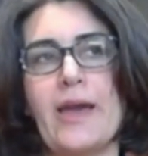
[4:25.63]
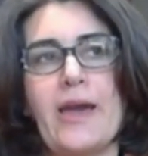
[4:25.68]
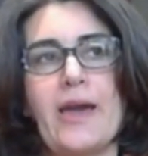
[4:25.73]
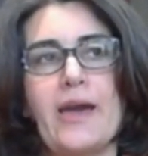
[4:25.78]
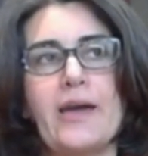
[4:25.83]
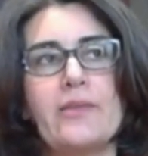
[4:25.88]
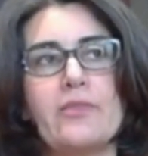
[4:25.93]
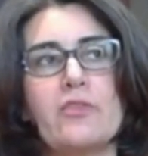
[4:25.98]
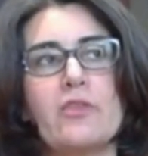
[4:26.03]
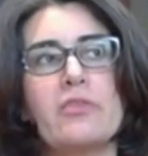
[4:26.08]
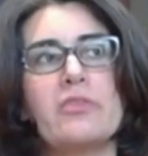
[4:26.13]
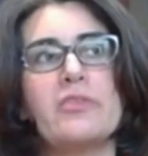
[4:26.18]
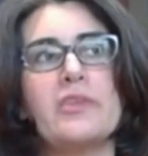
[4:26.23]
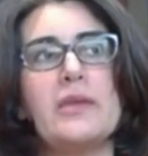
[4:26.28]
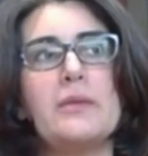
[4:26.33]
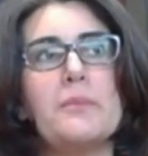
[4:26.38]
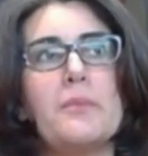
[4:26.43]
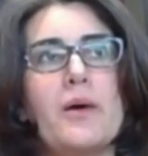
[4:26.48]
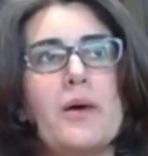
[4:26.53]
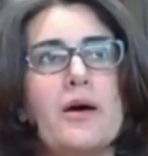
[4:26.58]
And the
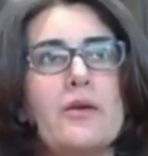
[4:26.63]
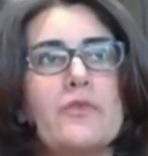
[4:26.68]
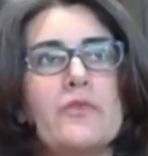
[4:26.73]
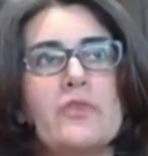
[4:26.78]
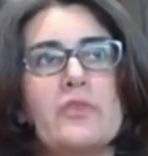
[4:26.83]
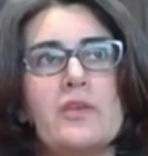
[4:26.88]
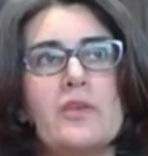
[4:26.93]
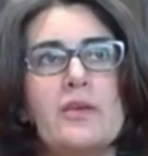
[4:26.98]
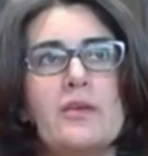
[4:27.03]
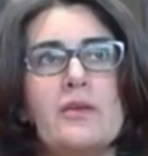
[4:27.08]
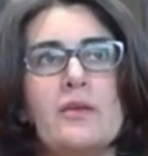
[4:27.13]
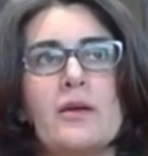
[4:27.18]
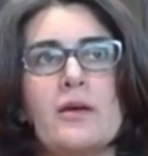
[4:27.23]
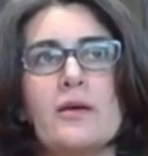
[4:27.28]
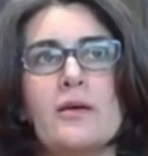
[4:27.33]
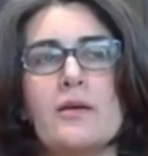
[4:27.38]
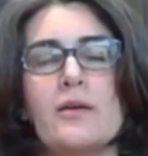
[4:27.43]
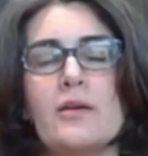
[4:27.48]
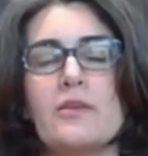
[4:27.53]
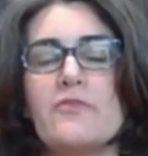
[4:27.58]
theme of the
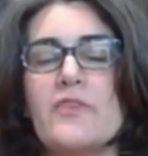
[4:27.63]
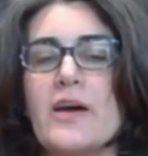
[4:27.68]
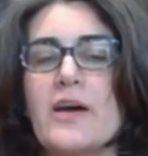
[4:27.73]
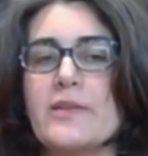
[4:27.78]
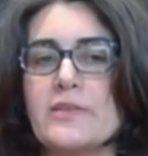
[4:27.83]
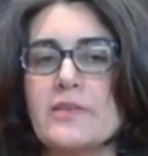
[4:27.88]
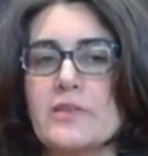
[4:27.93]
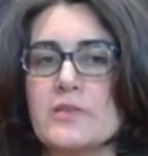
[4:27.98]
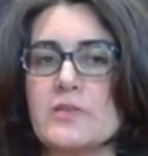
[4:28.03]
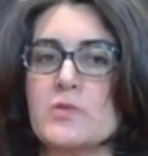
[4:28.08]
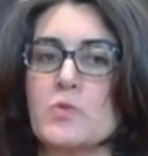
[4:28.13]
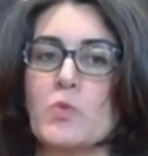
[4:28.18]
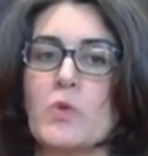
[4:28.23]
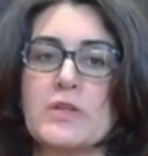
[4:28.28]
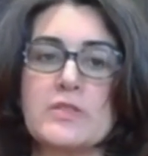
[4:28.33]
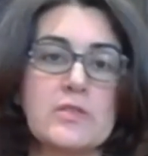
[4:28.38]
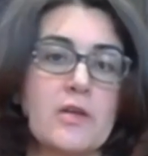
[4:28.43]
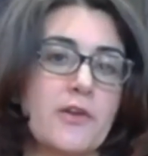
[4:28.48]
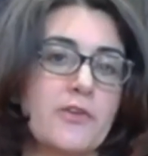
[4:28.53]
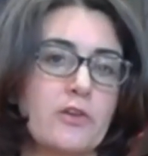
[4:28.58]
uh, event is
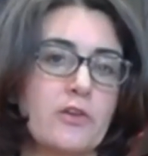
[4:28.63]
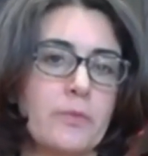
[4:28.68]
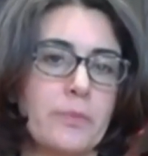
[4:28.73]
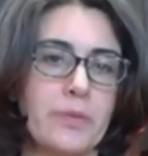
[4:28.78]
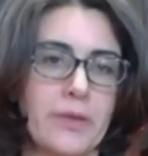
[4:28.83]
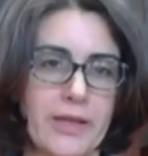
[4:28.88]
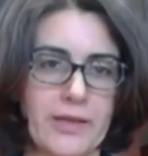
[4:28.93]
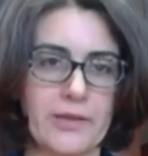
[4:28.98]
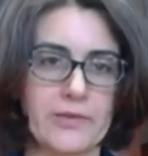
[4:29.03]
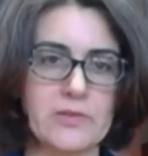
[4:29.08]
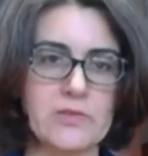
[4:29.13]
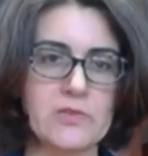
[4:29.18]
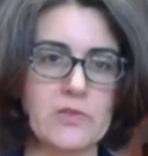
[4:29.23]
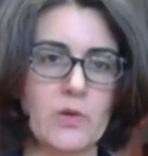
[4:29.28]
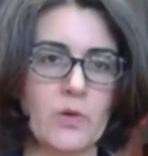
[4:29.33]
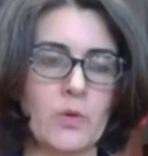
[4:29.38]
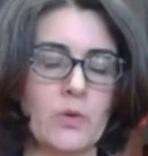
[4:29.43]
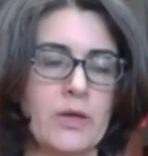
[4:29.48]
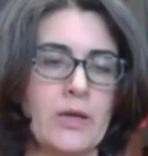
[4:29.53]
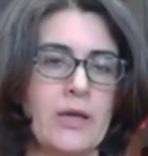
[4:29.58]
what's on your plate.
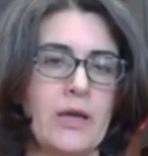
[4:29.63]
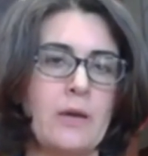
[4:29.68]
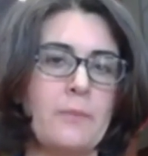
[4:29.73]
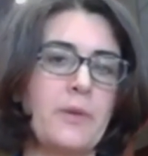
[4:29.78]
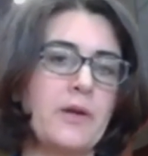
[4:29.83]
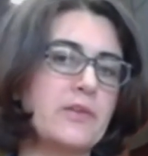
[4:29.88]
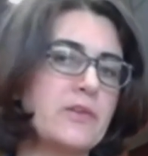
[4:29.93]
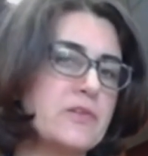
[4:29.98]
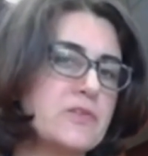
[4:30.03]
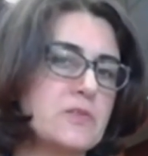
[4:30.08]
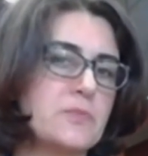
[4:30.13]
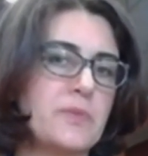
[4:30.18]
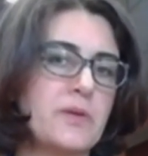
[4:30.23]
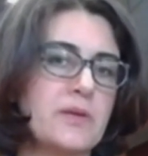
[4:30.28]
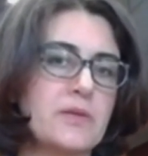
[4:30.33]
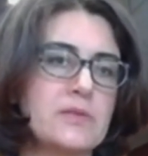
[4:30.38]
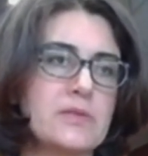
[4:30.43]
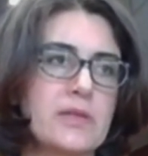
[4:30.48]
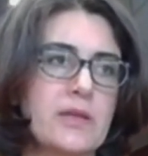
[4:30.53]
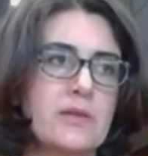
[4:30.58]
So
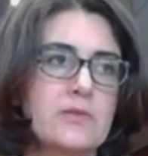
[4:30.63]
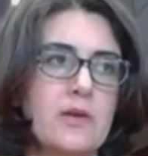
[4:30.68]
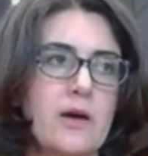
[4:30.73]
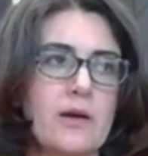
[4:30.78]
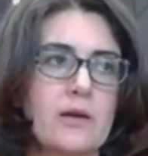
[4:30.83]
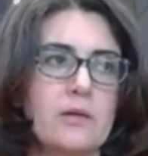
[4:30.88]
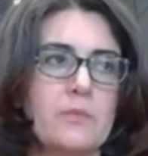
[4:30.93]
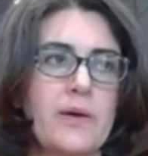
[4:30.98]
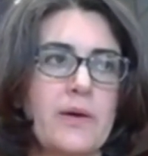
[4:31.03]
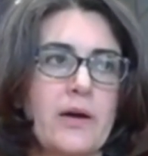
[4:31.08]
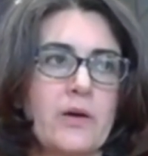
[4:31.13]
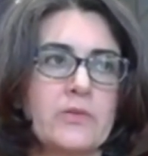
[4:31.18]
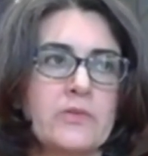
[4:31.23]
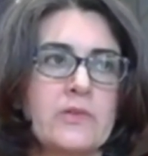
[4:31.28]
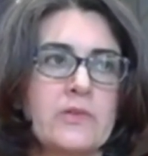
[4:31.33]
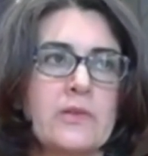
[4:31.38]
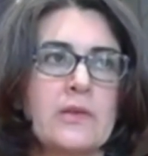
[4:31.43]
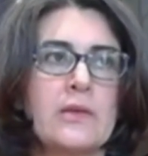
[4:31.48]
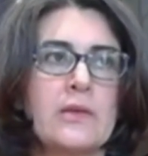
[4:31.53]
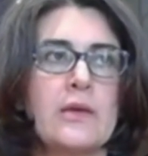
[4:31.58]
participants can talk
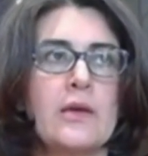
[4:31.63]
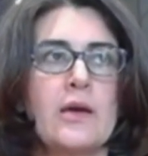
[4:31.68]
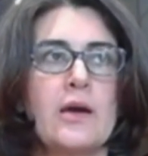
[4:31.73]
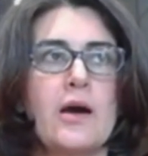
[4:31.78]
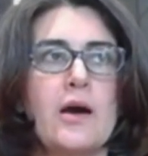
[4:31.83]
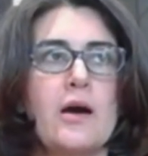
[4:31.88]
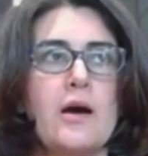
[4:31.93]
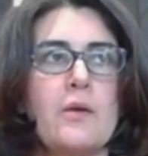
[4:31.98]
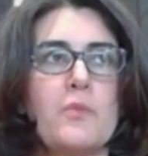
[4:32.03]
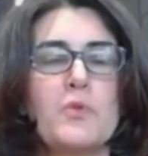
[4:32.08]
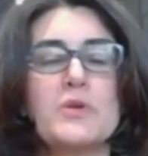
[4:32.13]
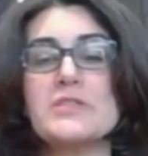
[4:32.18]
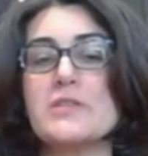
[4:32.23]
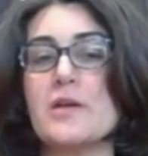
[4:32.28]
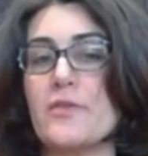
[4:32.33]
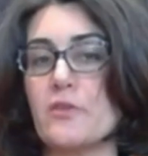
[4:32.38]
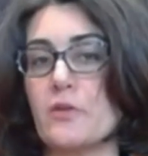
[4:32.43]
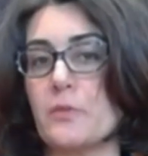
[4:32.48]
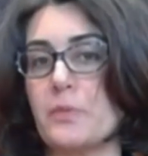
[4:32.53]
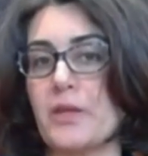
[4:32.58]
about um, what's
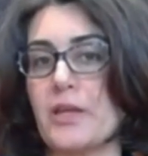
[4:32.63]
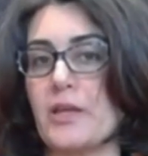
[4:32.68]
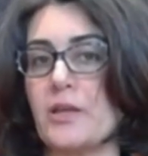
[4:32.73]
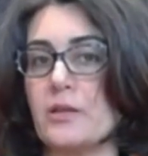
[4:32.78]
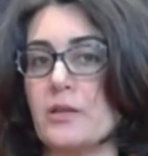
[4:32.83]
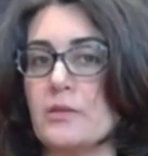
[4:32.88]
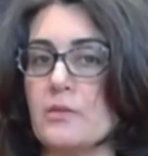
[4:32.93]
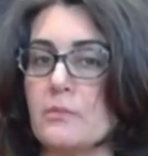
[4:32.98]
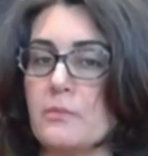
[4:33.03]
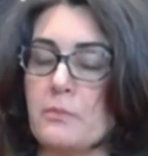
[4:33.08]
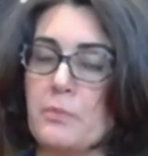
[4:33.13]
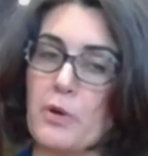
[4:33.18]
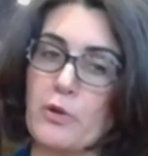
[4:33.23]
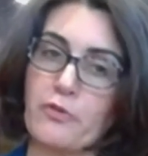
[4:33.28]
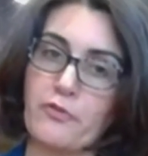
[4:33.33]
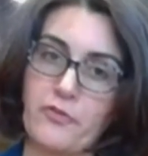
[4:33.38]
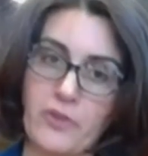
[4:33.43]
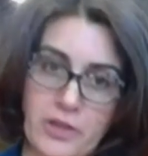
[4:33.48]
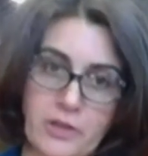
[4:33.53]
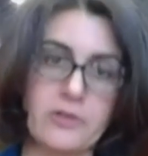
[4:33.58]
on their plate,
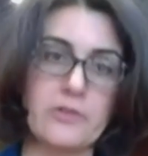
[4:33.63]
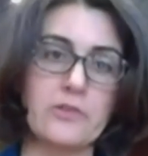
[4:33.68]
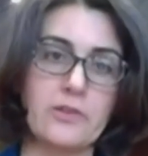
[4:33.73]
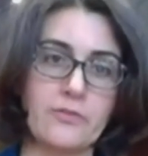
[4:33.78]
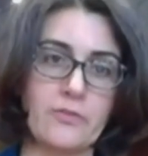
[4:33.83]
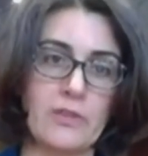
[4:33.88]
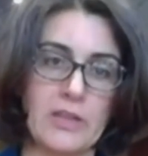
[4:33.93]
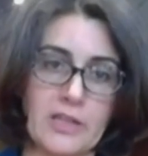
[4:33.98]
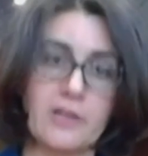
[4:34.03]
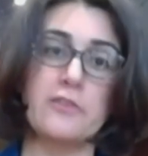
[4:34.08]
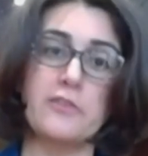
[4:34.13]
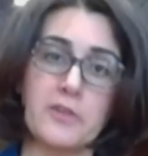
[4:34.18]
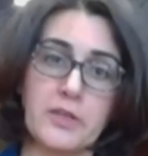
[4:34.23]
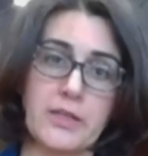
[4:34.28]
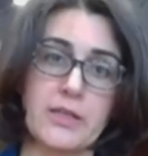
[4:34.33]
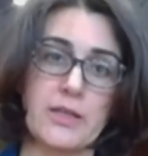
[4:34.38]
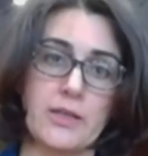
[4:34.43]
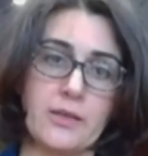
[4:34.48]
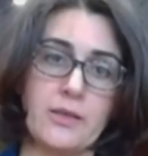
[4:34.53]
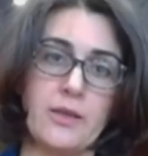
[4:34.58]
both figurative,
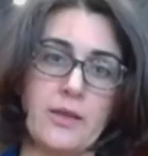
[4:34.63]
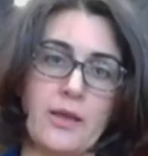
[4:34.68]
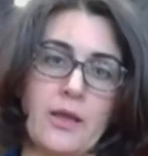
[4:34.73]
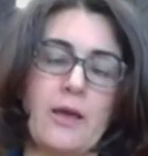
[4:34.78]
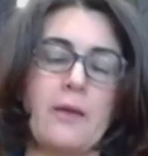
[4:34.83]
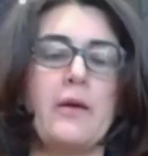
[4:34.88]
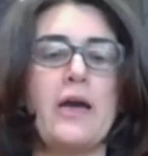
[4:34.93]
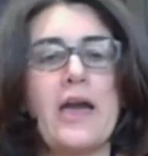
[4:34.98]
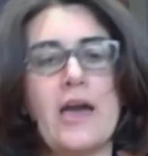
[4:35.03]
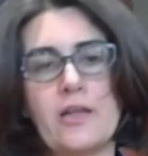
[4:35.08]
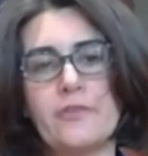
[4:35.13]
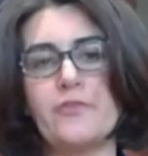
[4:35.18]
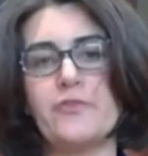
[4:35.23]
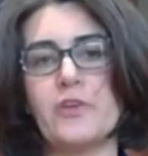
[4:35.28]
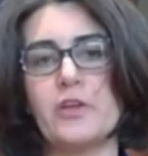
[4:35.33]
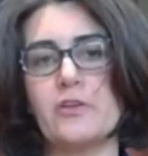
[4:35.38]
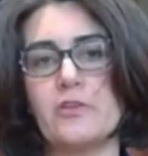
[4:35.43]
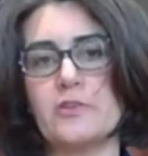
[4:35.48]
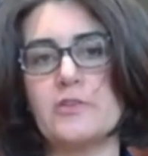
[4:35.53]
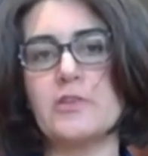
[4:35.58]
literally, and
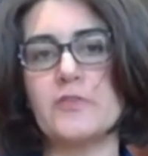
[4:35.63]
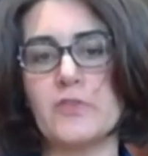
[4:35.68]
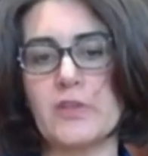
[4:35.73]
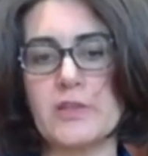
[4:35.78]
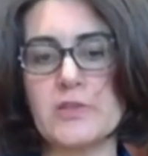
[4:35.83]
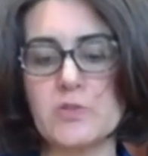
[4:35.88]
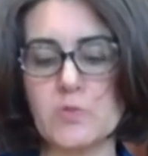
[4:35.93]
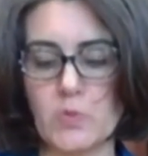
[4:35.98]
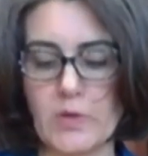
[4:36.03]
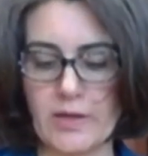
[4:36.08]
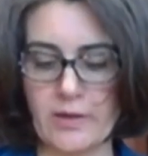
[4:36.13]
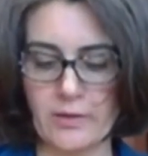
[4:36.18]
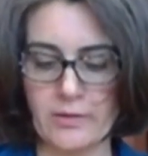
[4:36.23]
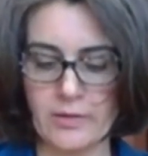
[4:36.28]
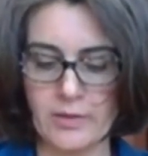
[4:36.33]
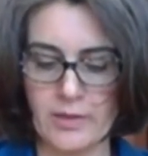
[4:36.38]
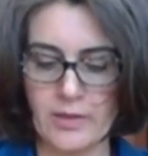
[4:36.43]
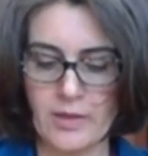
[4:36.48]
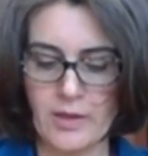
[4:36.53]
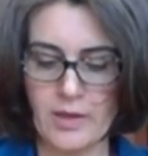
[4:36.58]
figuratively as
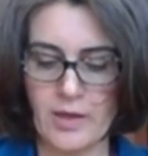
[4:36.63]
well.